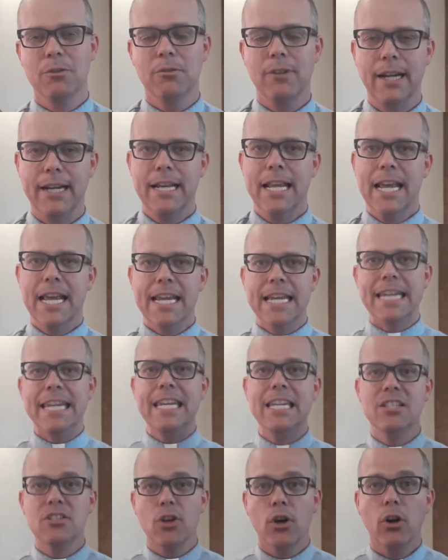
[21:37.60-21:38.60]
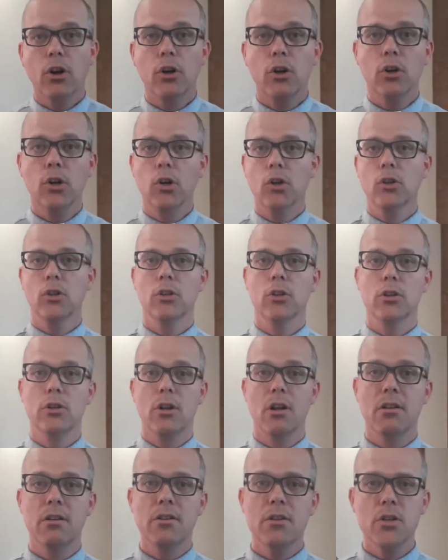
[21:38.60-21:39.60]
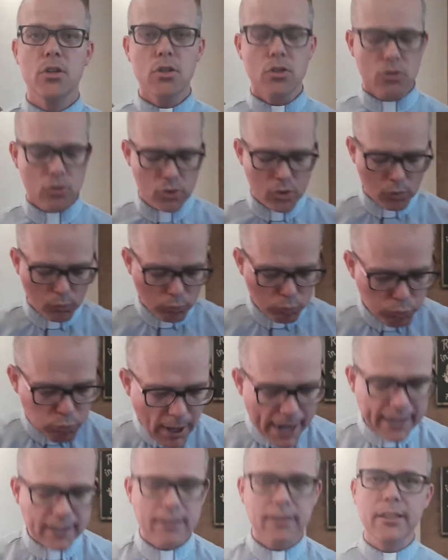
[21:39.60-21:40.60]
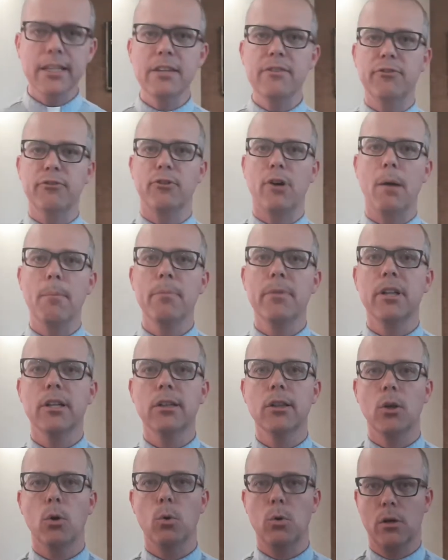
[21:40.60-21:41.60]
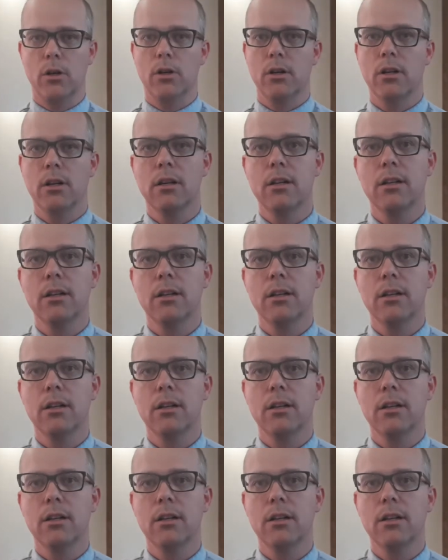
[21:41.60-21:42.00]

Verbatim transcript: Right? He's heard directly from the Lord